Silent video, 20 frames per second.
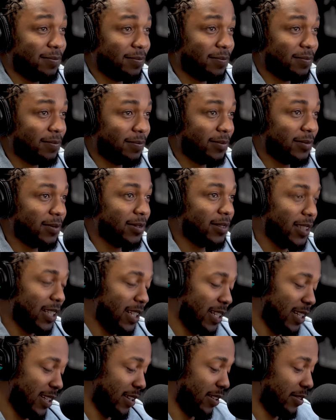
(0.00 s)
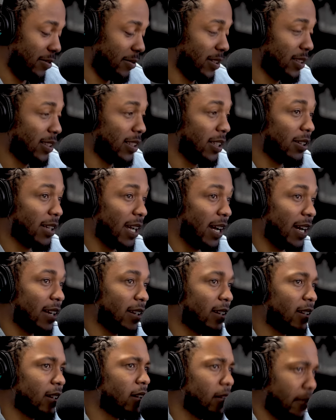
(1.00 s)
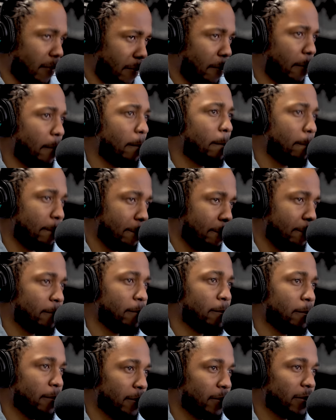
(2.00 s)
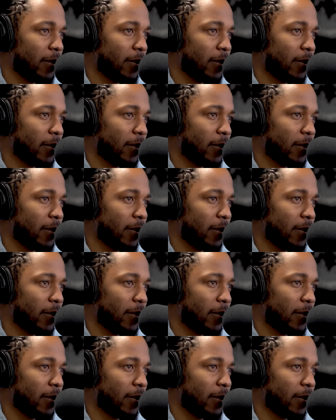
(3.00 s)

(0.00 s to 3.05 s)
That's dope. Yeah, do you ever go back there for motivation? Mm-hmm.